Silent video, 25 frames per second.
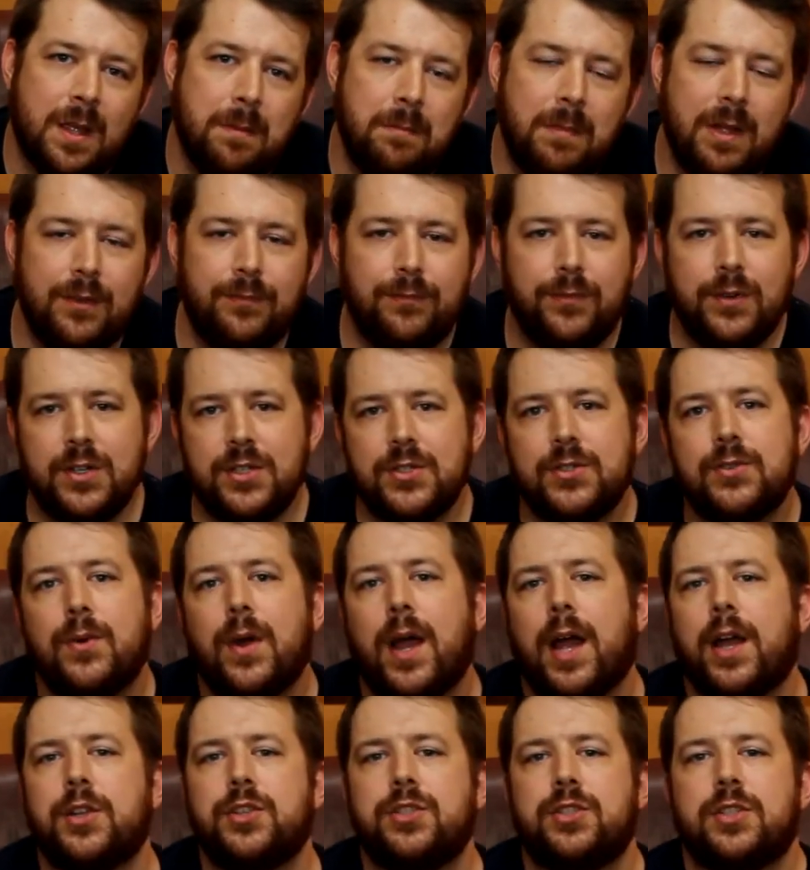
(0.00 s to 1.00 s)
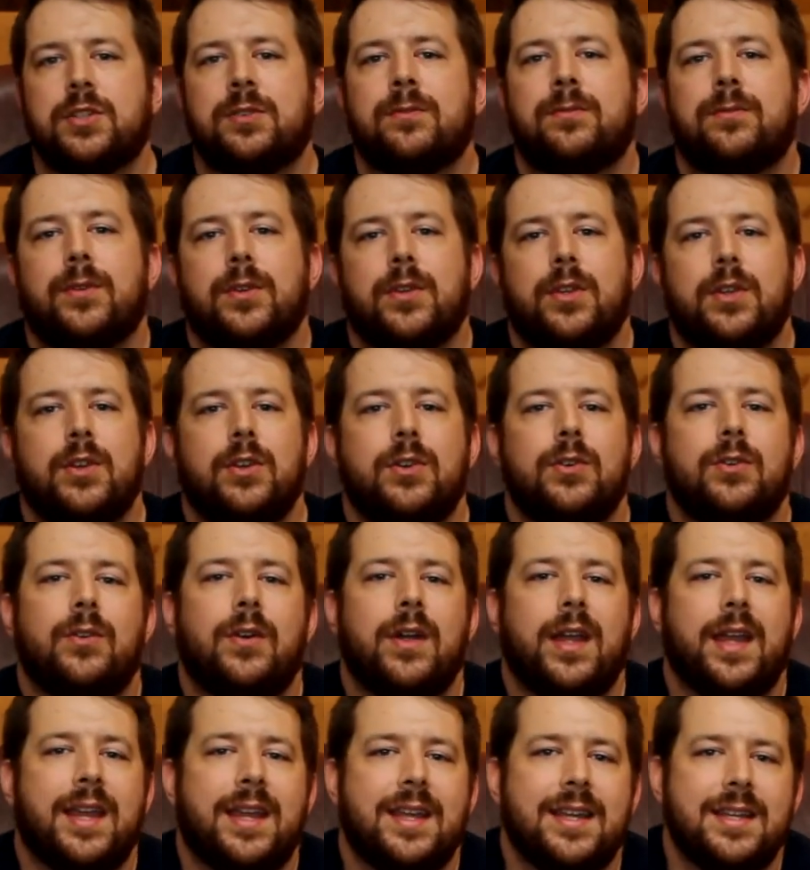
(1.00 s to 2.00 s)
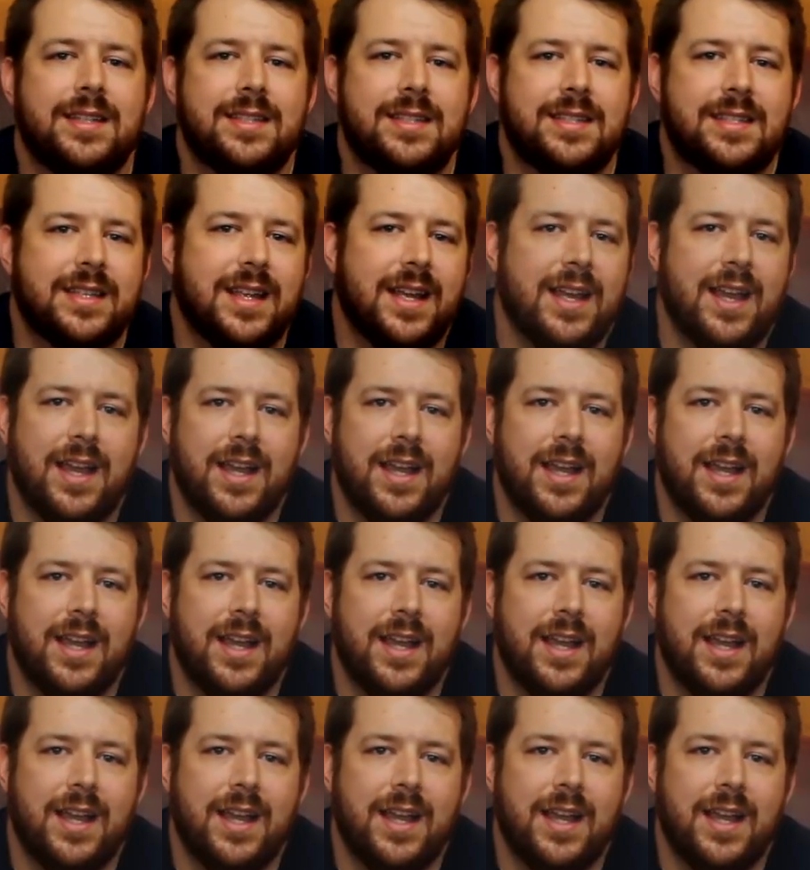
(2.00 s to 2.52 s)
My first question for you is,